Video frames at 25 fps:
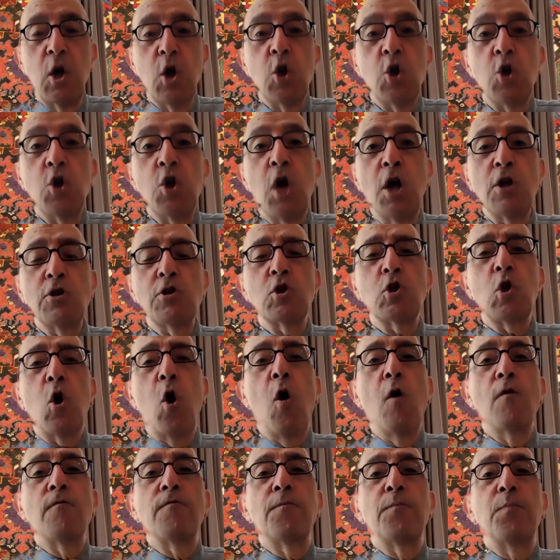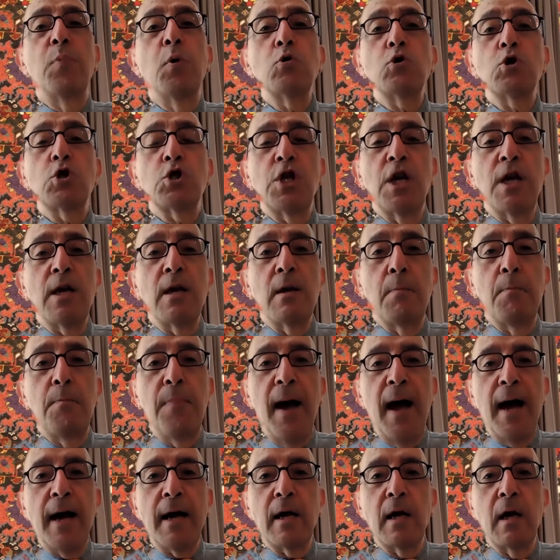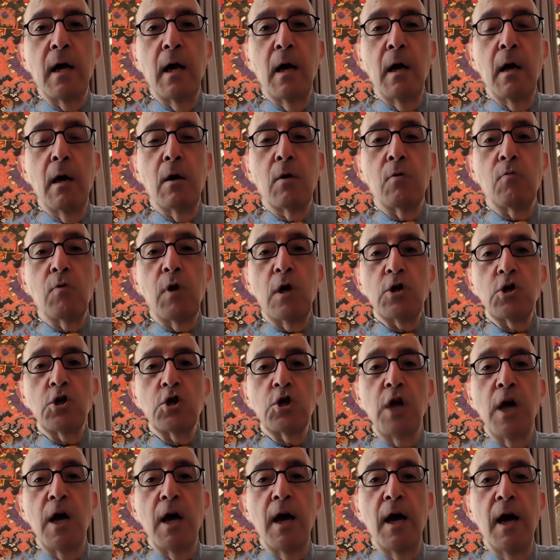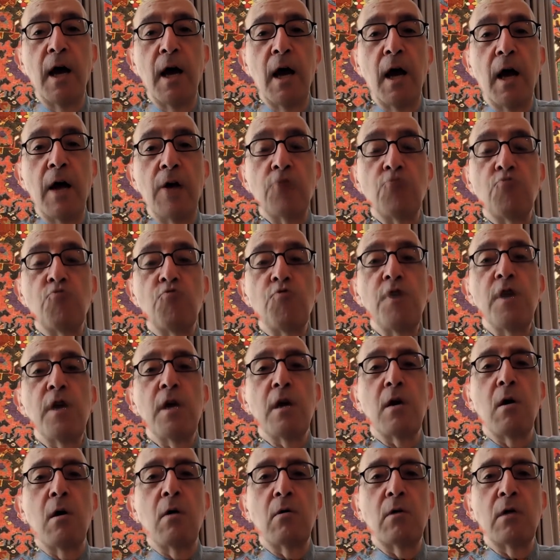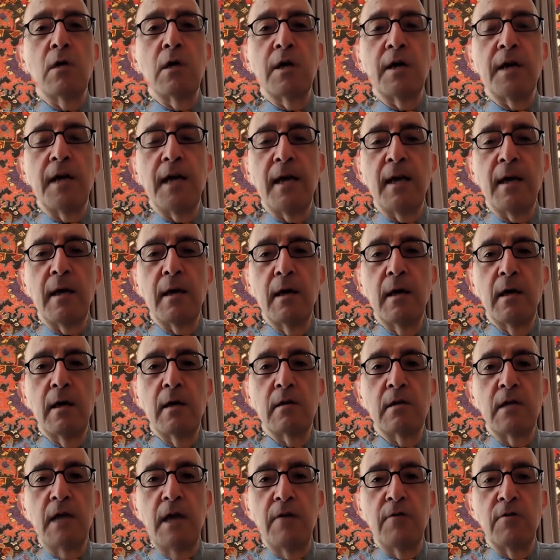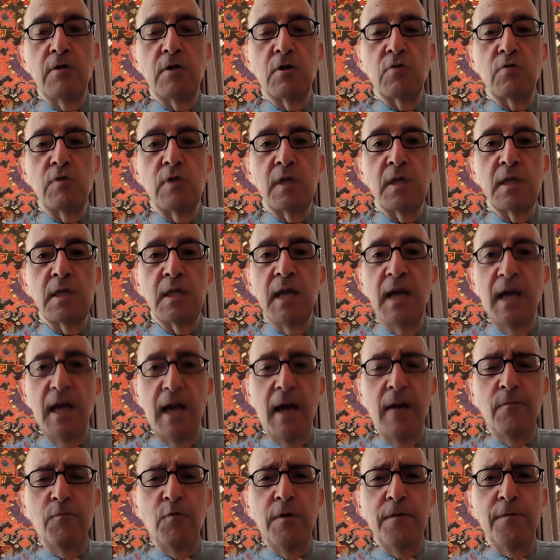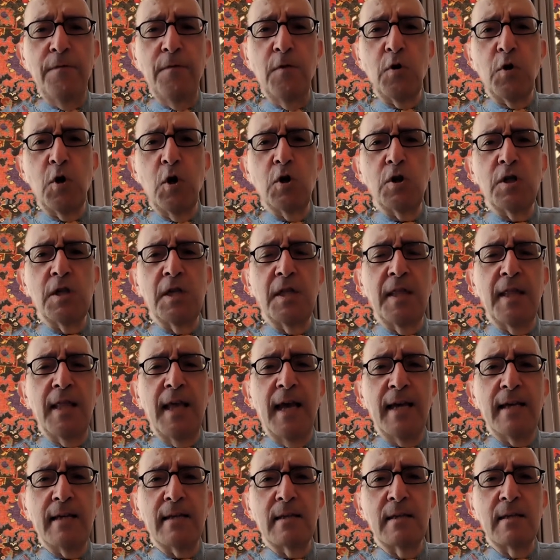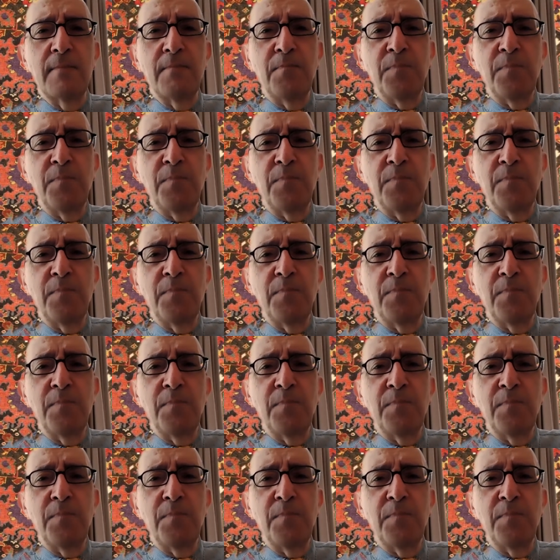not of pushing back Russia and reconquering territories. Have we forgotten that?